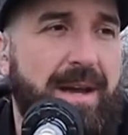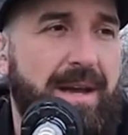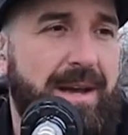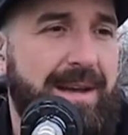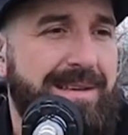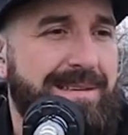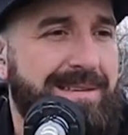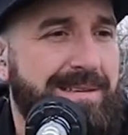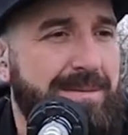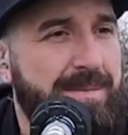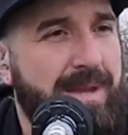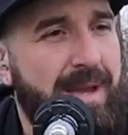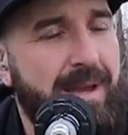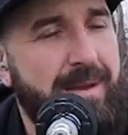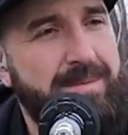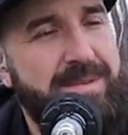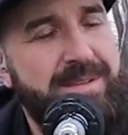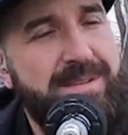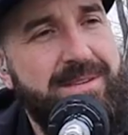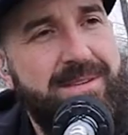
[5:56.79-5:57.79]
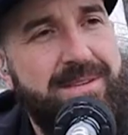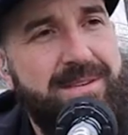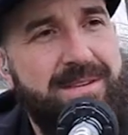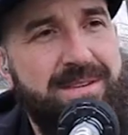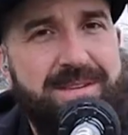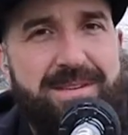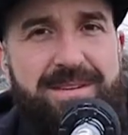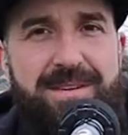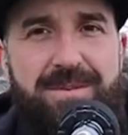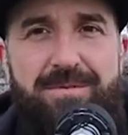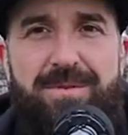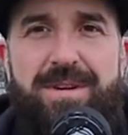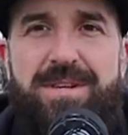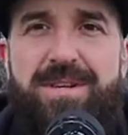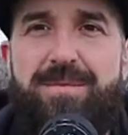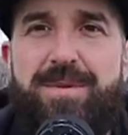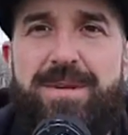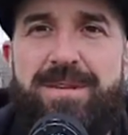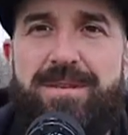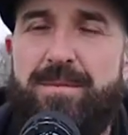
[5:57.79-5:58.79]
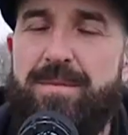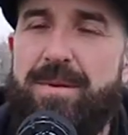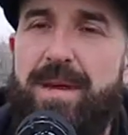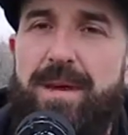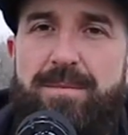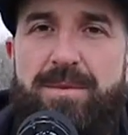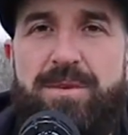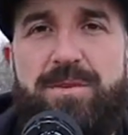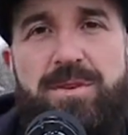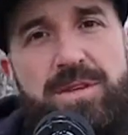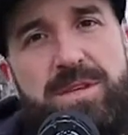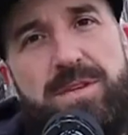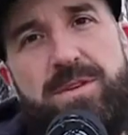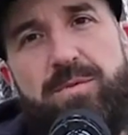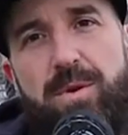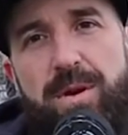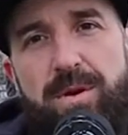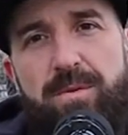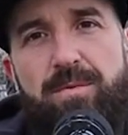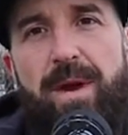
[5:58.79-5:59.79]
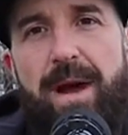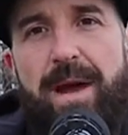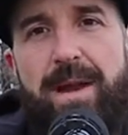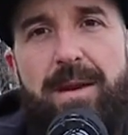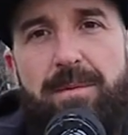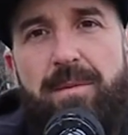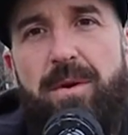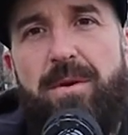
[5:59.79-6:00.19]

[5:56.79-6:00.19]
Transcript: uh, sometimes it's just enrichment, sometimes you just want to ride a